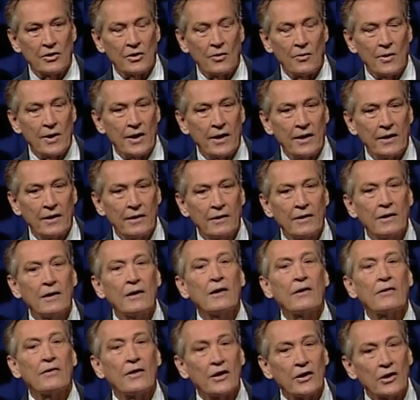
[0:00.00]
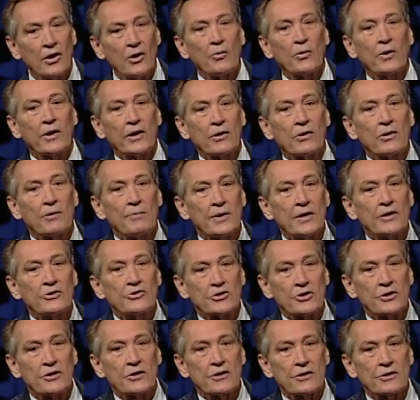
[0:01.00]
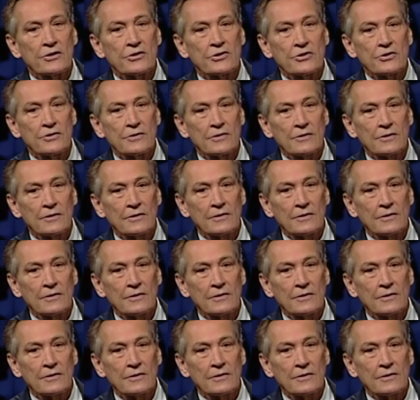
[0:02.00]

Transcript: know why? They know we're going to be in church.